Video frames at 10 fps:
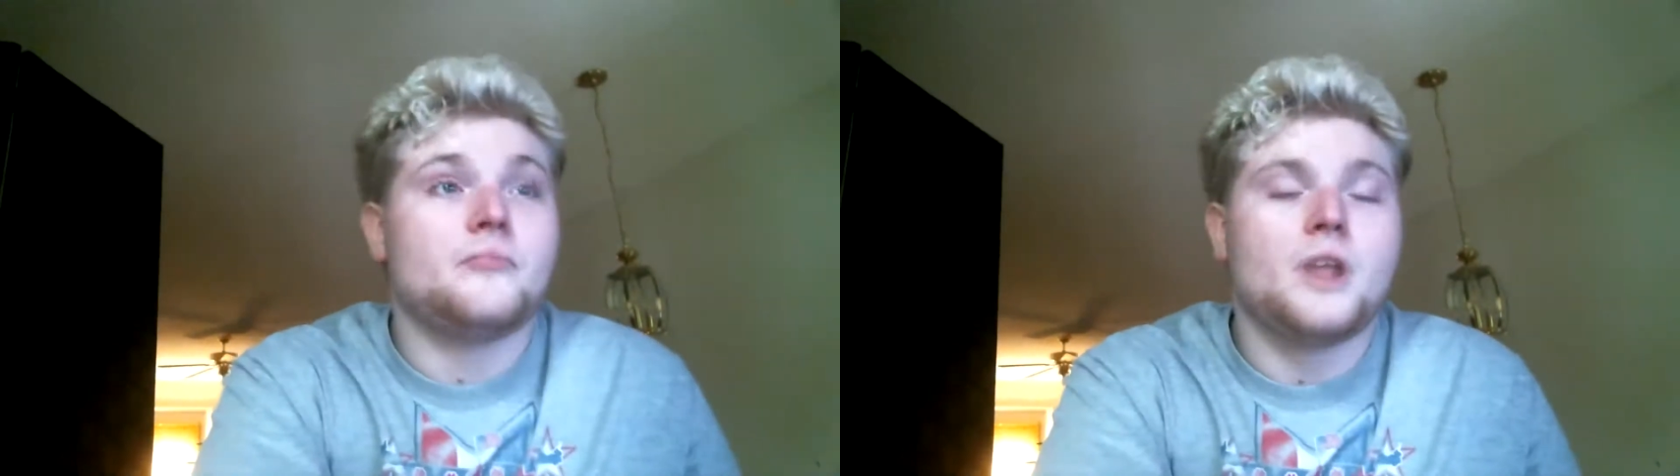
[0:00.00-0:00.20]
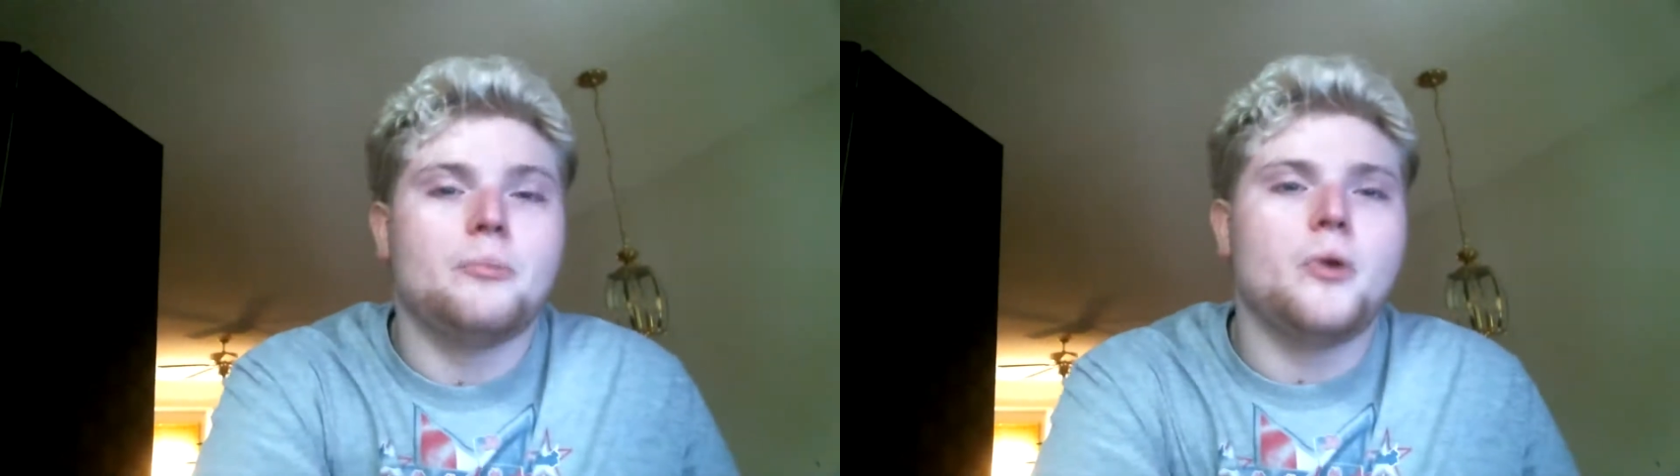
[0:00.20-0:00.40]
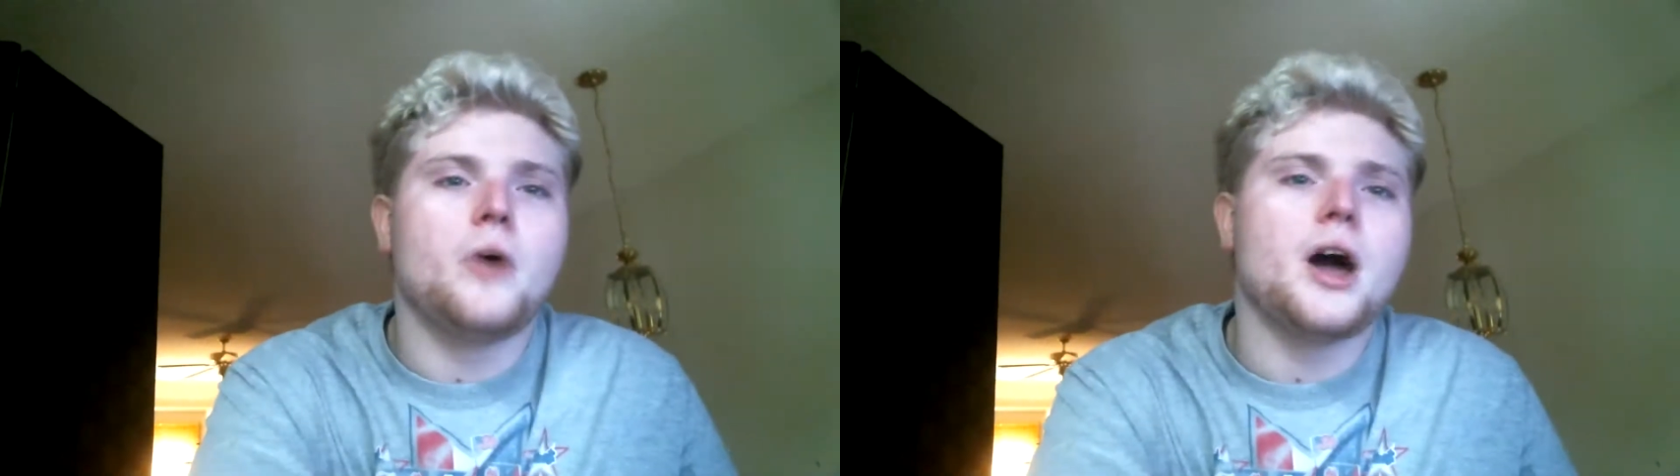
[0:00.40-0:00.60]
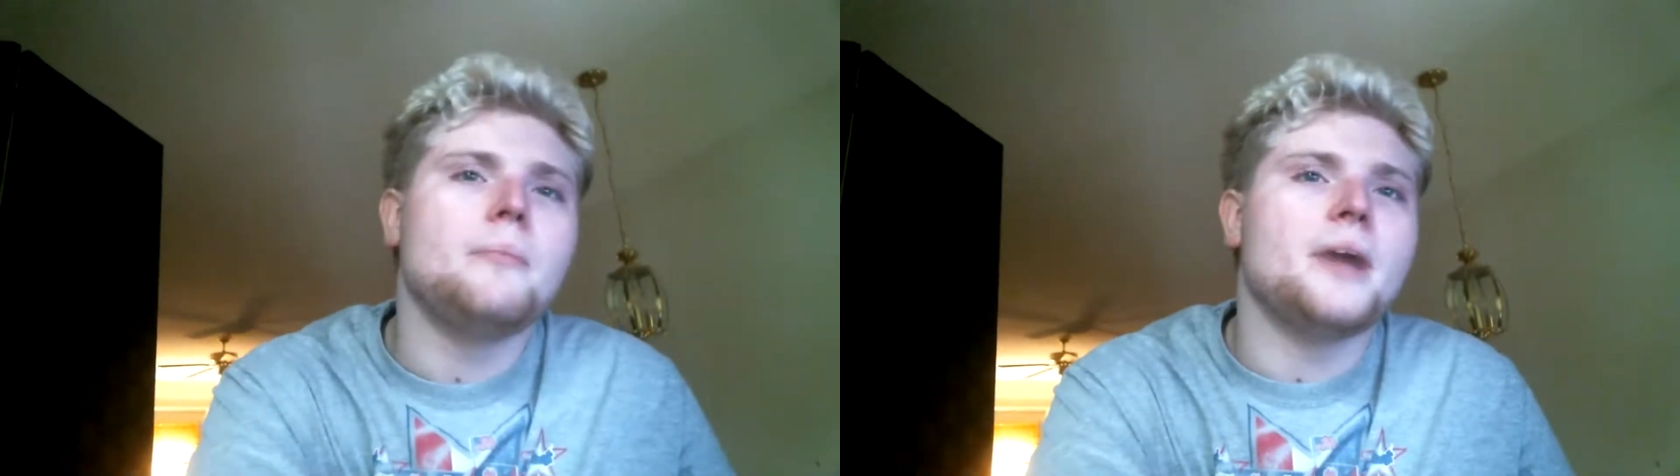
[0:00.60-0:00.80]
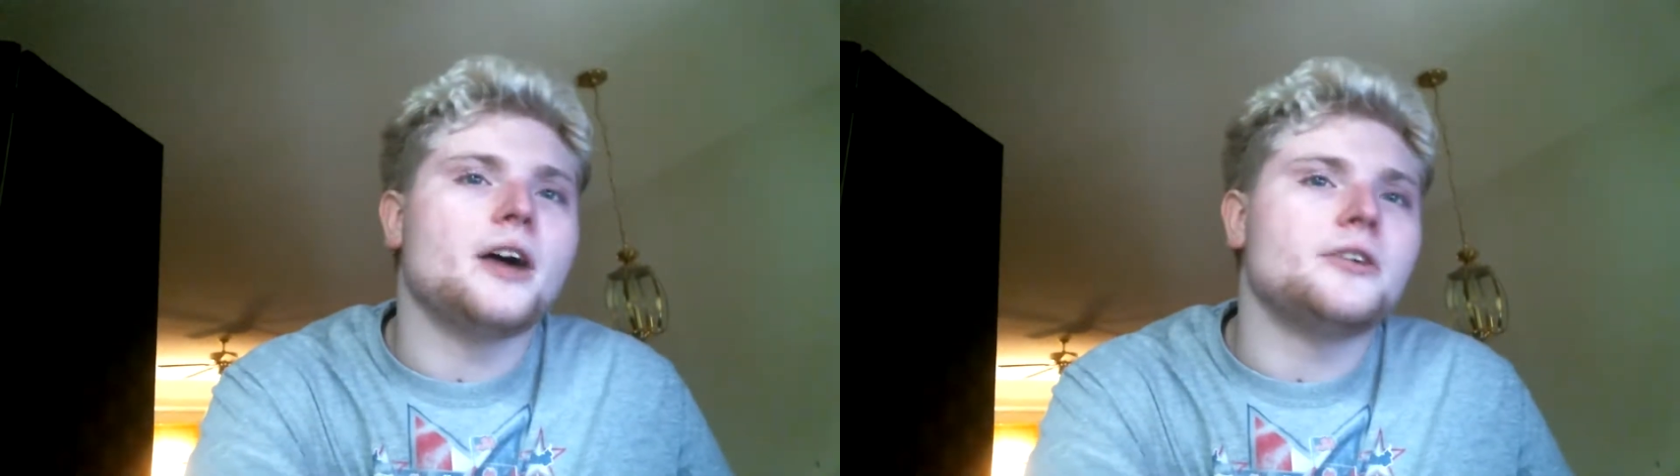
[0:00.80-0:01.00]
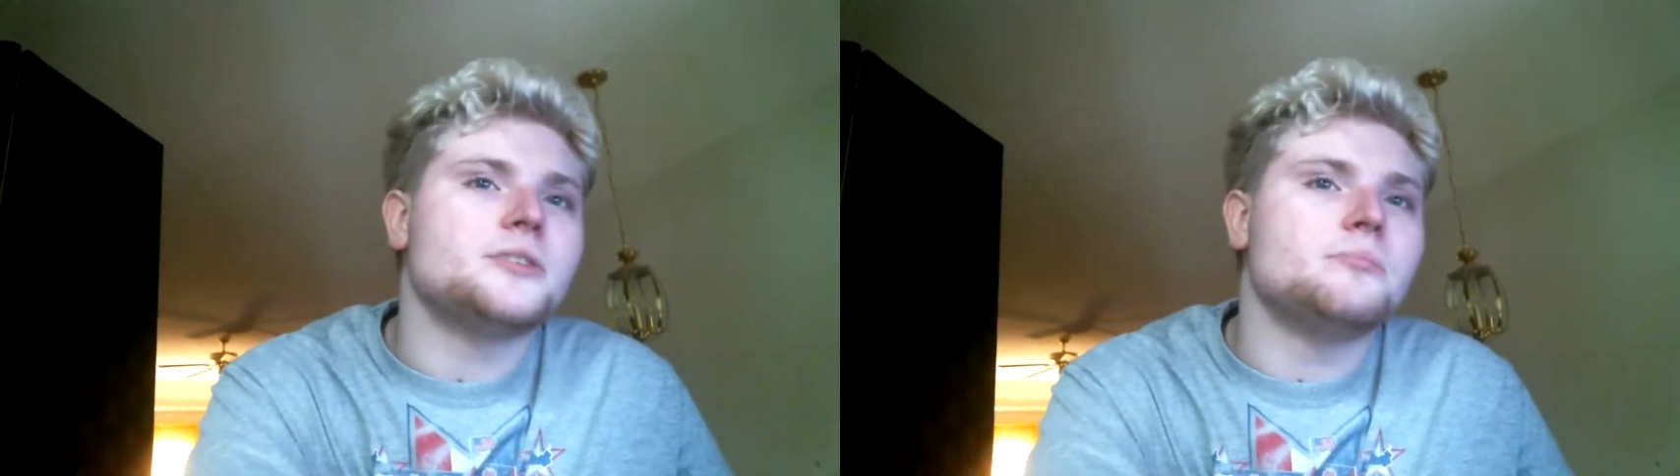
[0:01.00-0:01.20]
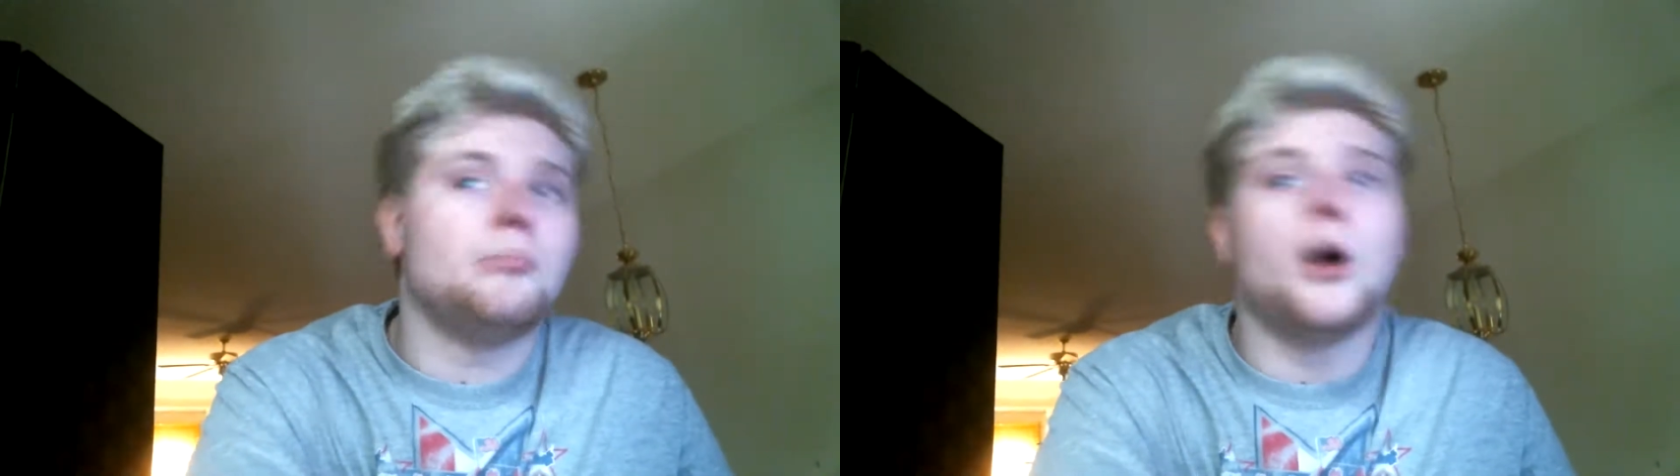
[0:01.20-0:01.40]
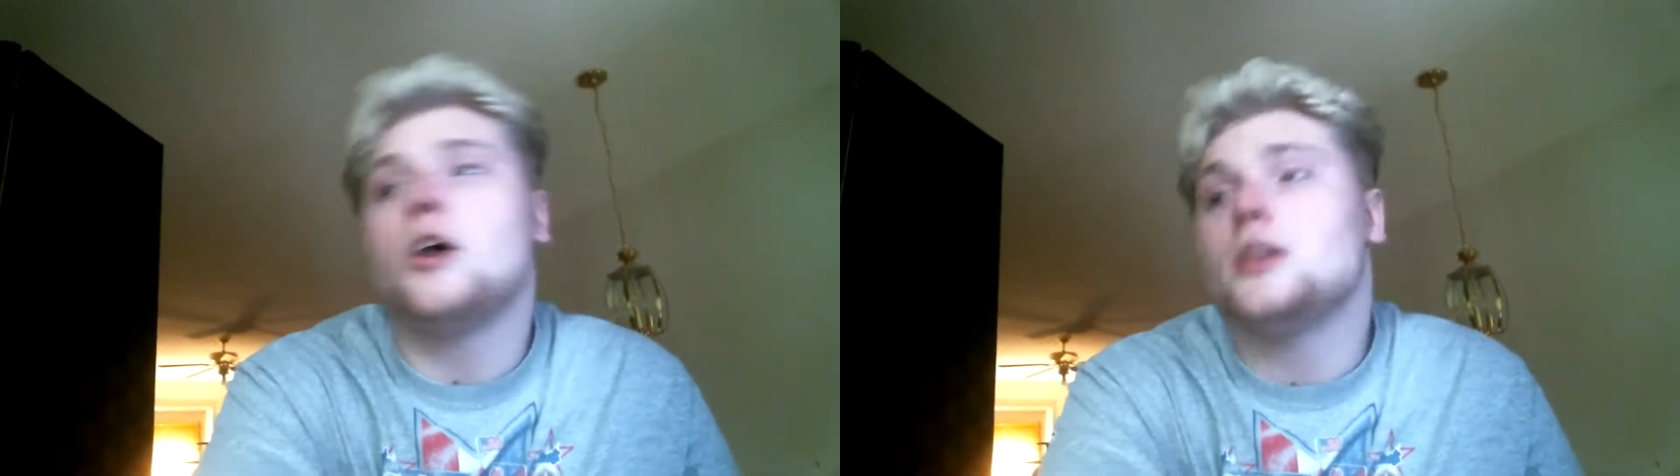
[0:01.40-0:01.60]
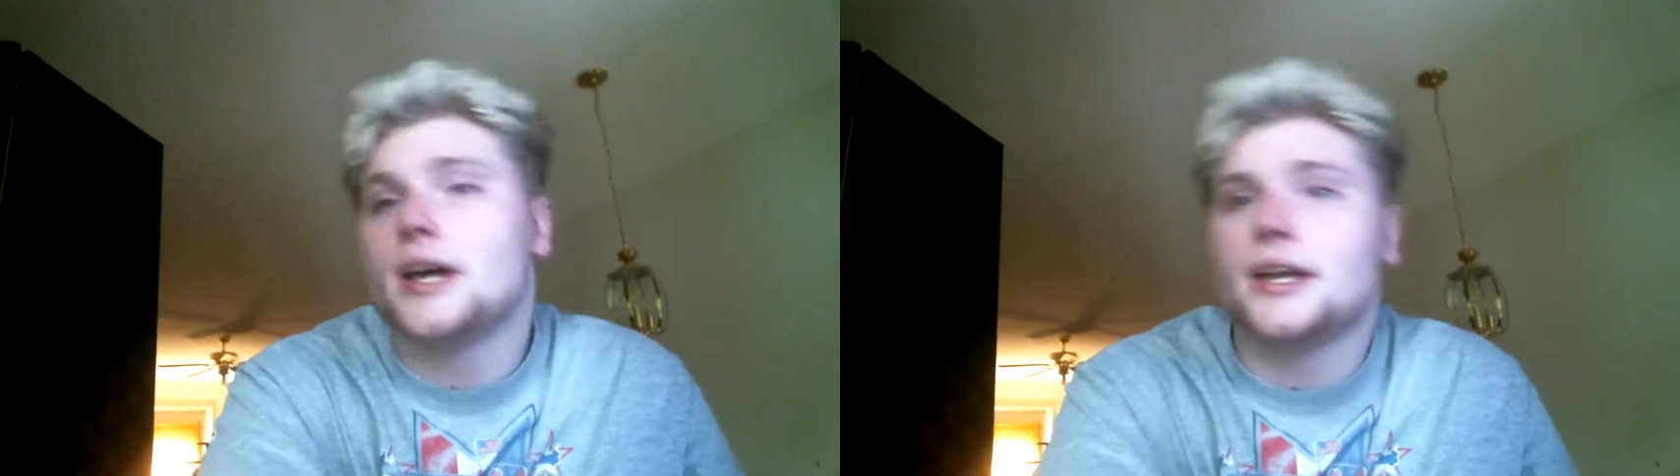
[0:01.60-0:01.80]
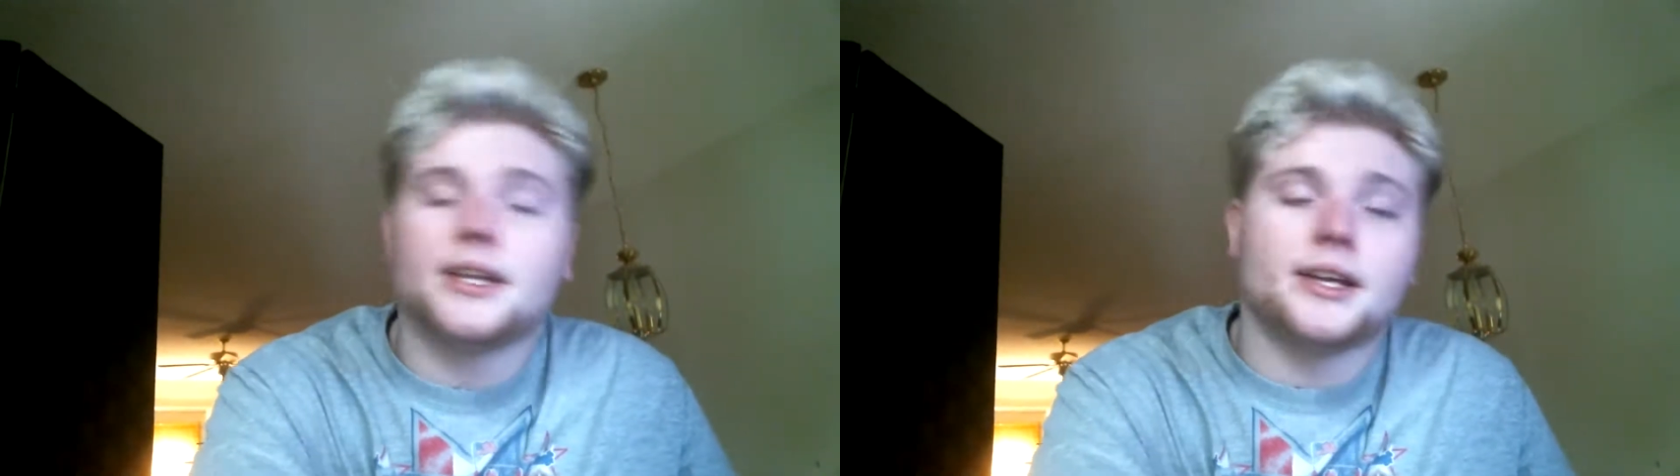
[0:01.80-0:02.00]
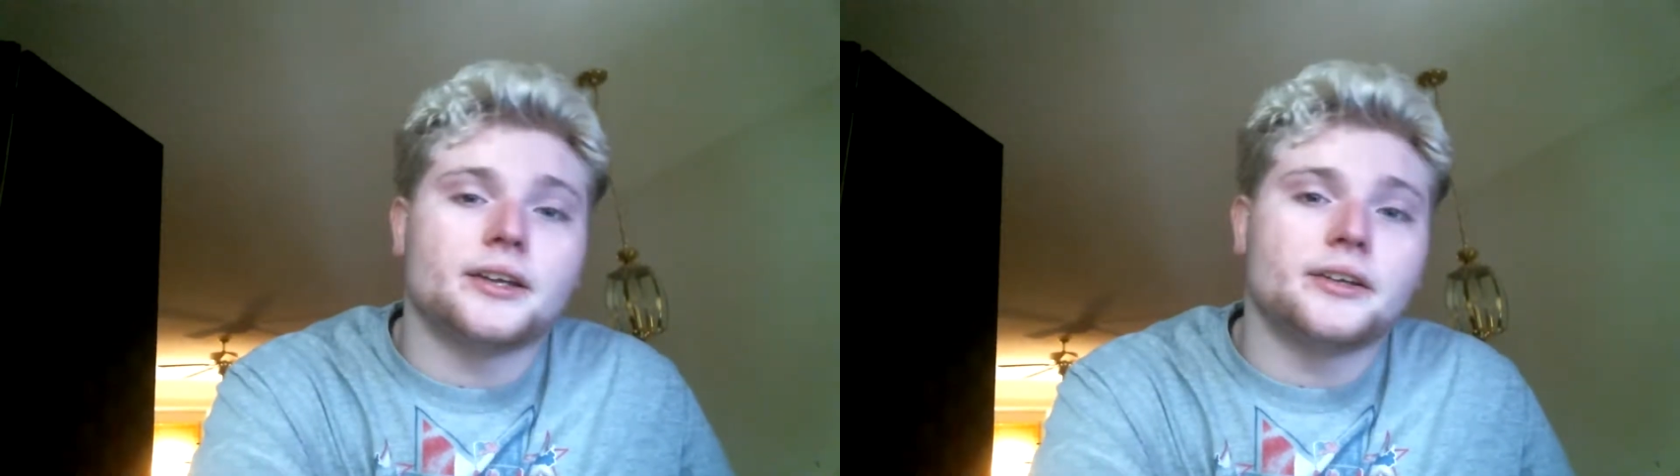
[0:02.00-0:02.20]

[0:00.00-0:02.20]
But what about ball lightning?